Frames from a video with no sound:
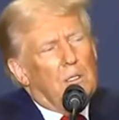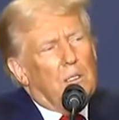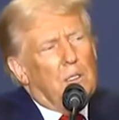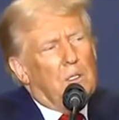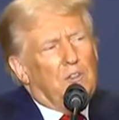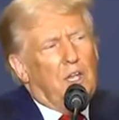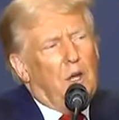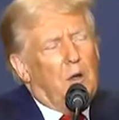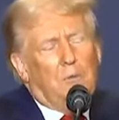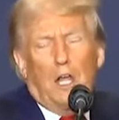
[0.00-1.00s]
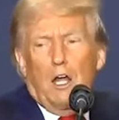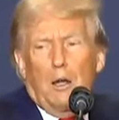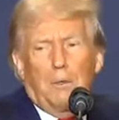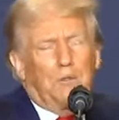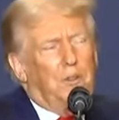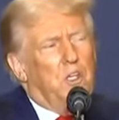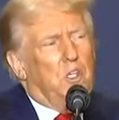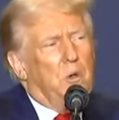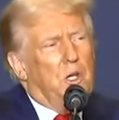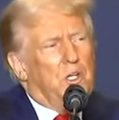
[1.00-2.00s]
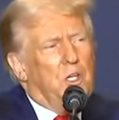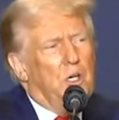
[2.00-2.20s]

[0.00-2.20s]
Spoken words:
Sarah, terrible situation.